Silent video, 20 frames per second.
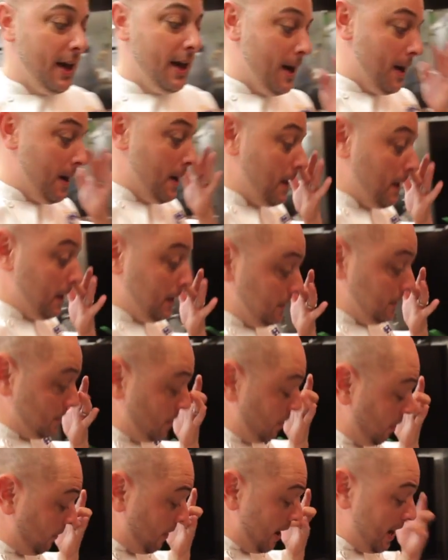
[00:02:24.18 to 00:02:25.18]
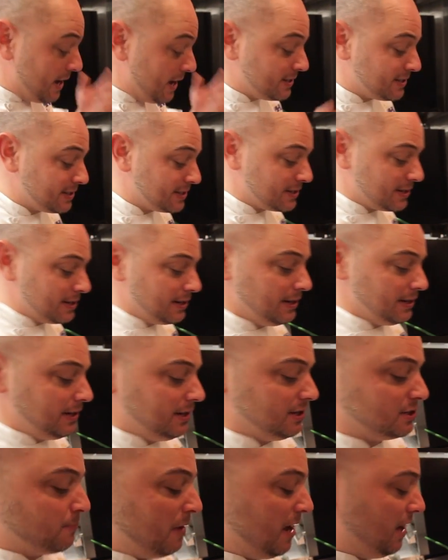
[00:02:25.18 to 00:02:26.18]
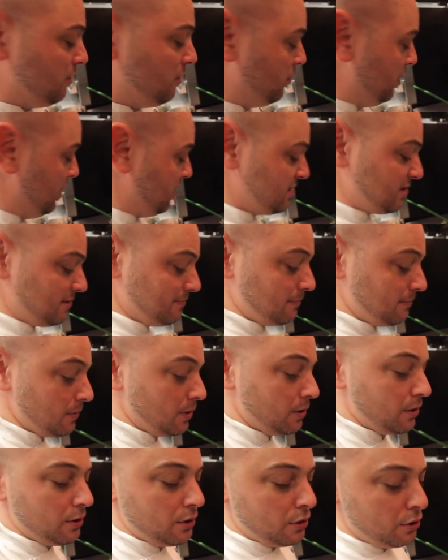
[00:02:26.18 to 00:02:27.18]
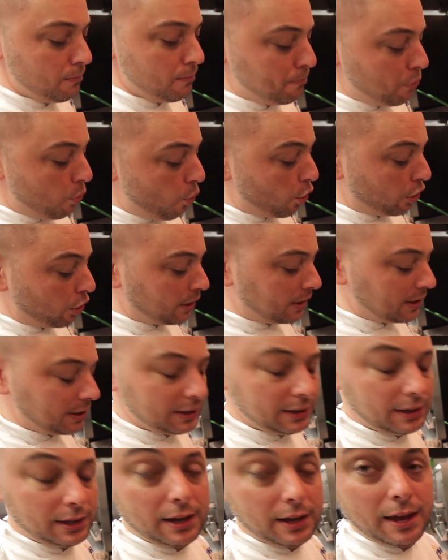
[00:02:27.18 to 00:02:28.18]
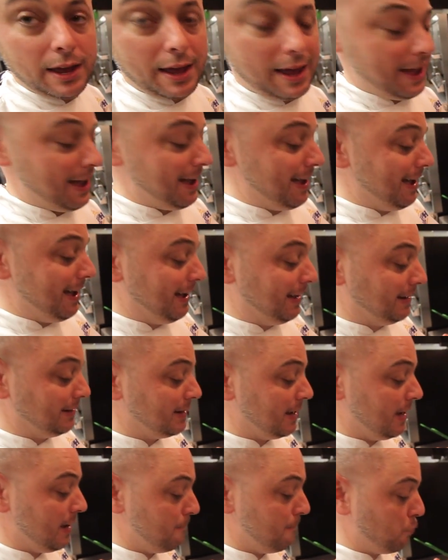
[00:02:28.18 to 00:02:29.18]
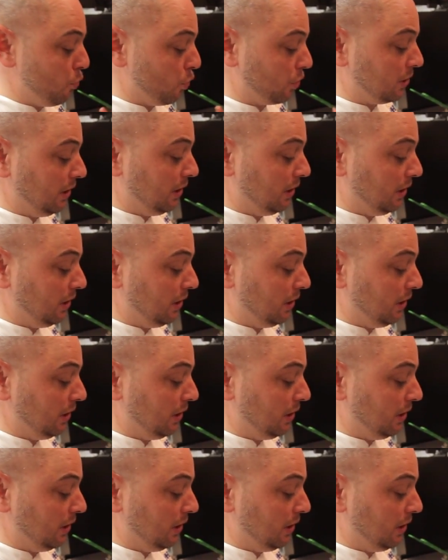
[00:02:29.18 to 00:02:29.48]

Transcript: uh, dirty rice is made with pork and uh, pork